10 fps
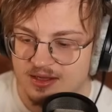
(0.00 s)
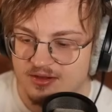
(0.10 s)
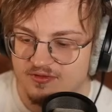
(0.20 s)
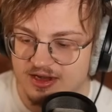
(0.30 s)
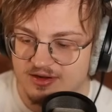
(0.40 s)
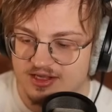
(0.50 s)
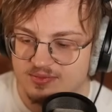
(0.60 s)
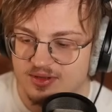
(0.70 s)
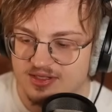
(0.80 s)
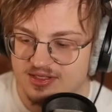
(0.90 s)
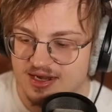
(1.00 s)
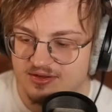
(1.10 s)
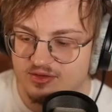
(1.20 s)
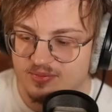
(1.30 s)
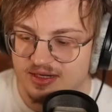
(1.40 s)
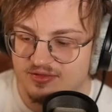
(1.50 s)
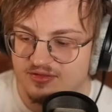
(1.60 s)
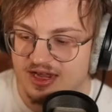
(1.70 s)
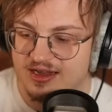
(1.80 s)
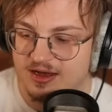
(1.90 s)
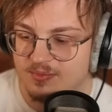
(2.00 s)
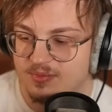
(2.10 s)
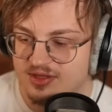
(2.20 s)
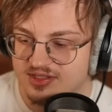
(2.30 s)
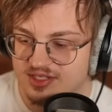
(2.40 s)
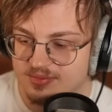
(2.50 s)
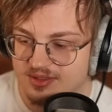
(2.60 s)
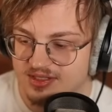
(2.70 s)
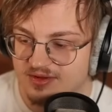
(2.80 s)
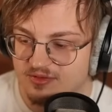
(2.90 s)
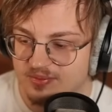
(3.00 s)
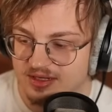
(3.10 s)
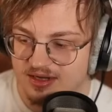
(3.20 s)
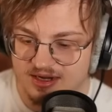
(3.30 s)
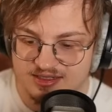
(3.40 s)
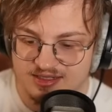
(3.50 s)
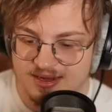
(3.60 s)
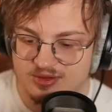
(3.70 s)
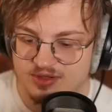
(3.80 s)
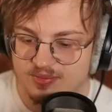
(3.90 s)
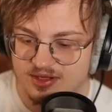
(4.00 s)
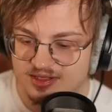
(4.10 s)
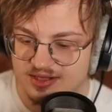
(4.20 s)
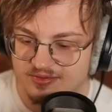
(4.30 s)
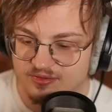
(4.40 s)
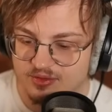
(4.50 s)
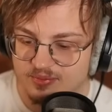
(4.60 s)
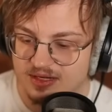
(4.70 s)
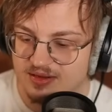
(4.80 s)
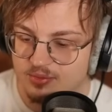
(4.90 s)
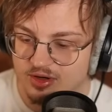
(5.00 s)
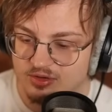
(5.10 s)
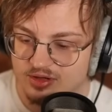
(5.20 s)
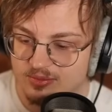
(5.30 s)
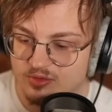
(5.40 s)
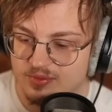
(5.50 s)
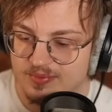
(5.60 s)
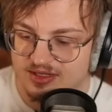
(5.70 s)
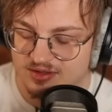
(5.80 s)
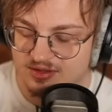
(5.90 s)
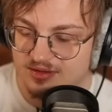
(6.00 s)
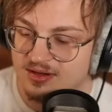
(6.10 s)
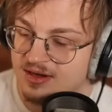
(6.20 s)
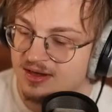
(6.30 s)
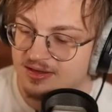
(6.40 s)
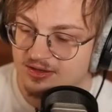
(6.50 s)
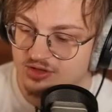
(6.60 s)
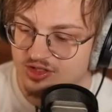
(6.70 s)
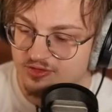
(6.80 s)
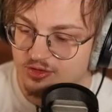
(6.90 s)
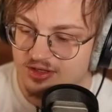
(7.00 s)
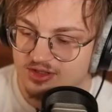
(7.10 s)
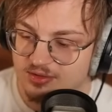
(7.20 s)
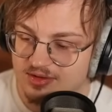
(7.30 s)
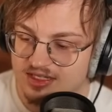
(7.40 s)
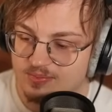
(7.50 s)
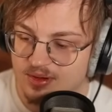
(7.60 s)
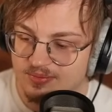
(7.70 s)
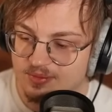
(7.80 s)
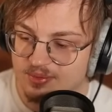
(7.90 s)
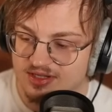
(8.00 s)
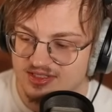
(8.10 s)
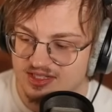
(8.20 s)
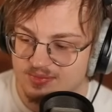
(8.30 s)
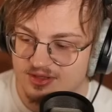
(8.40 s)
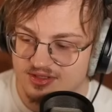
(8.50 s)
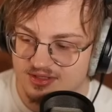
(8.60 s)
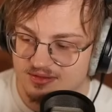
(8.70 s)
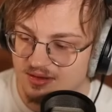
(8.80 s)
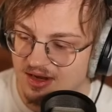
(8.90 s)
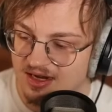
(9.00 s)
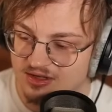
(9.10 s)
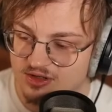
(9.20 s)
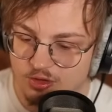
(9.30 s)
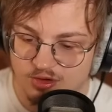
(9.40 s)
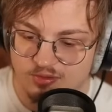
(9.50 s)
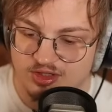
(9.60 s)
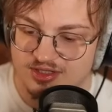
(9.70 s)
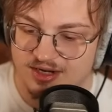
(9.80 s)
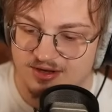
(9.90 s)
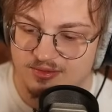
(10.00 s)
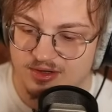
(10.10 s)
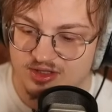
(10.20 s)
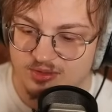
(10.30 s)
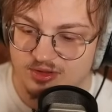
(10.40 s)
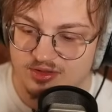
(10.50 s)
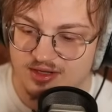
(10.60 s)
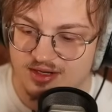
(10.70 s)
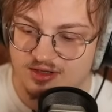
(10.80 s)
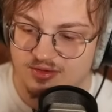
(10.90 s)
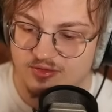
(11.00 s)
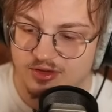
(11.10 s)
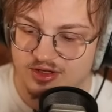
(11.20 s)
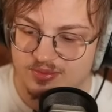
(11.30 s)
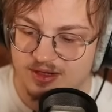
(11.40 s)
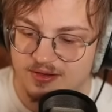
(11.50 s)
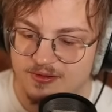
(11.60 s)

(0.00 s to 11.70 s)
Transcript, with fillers: Fake Out gets plus 9 for being Fake Out, plus 6, plus 8 for being highest damage, and plus 11 for being a priority move when Basculin kills Shiftry, so it gets bumped to plus 6, plus 8 total, which is higher than what Explosion can get to at full HP.